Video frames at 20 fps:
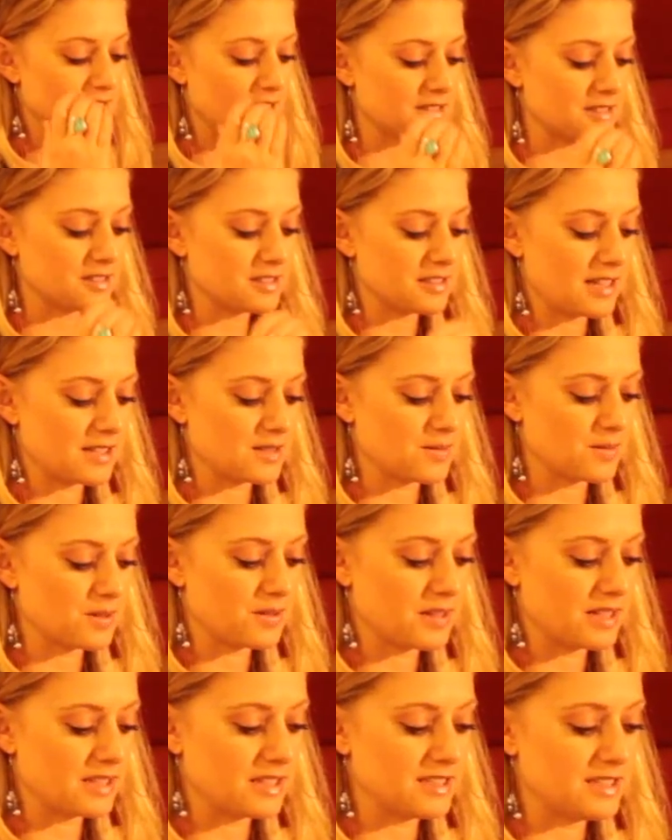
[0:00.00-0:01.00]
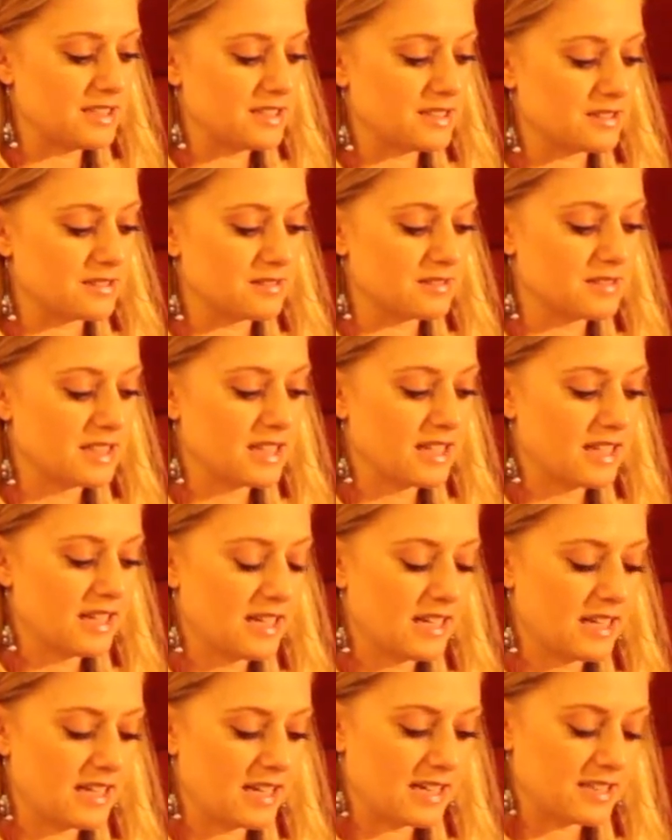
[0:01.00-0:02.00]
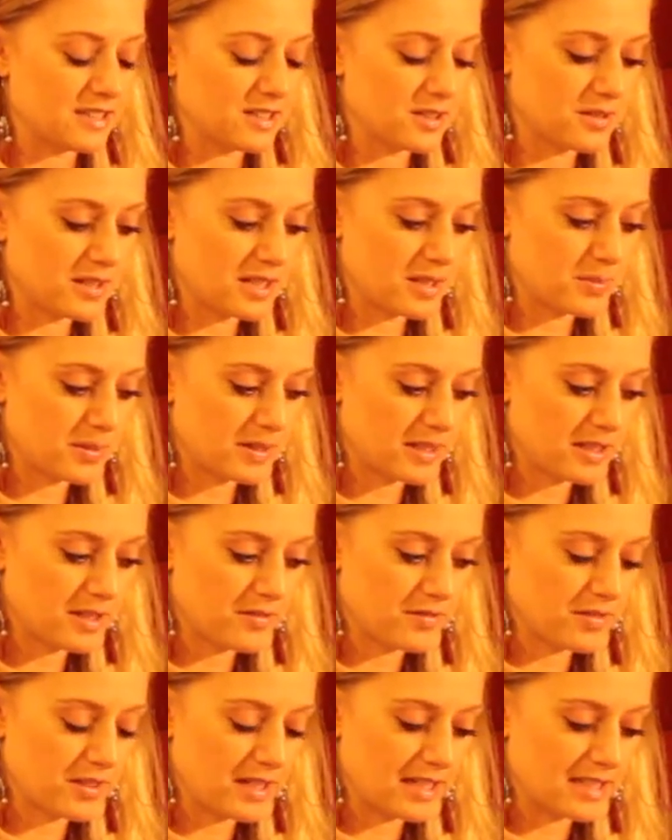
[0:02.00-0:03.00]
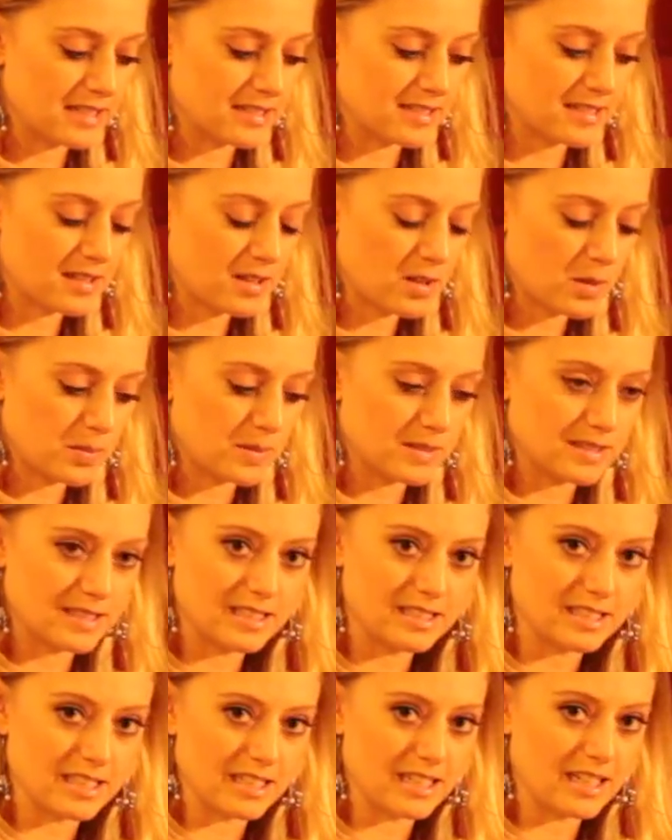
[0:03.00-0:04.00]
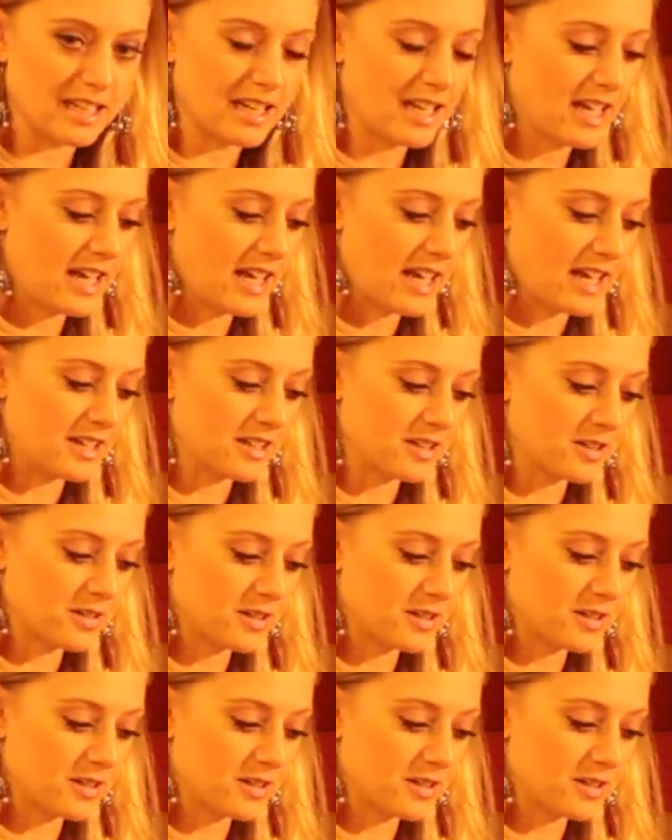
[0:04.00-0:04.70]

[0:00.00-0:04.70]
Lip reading: exercise we're going to do is you're going to put your foot in a sickle position, and you're